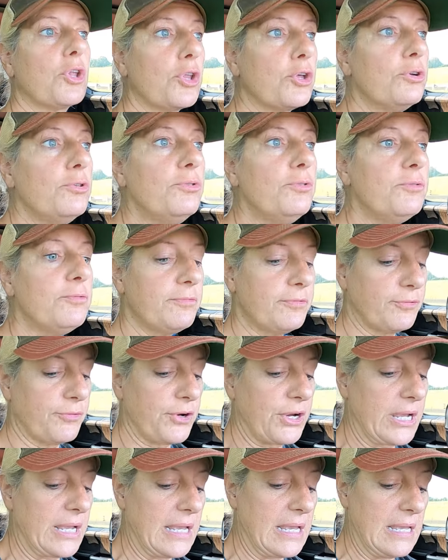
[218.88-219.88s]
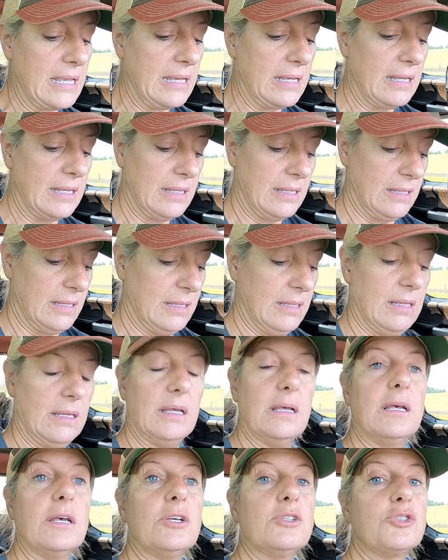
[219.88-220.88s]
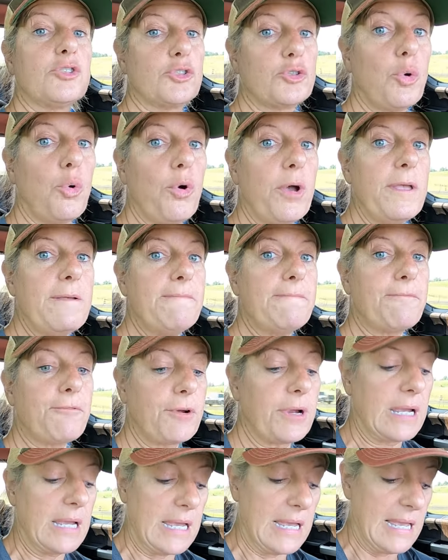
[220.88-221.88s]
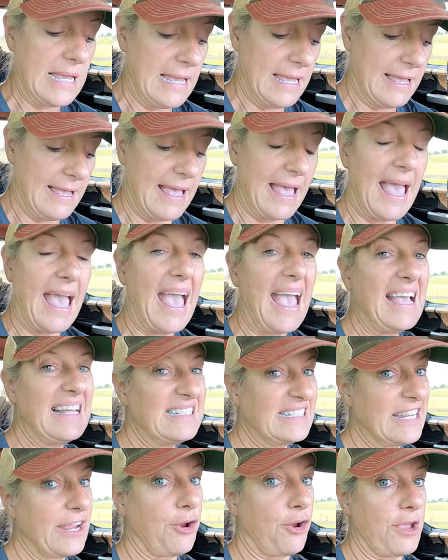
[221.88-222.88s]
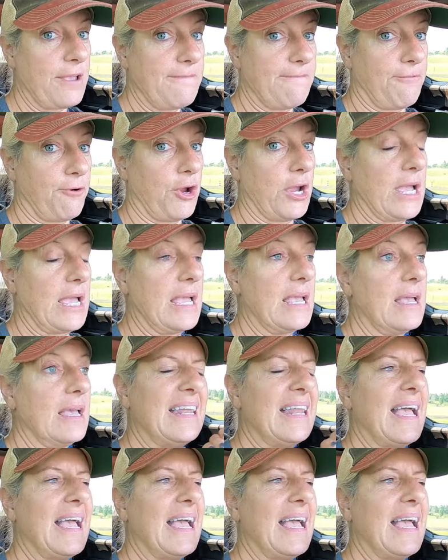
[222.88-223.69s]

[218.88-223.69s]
gluten-free, soy-free, and dairy-free.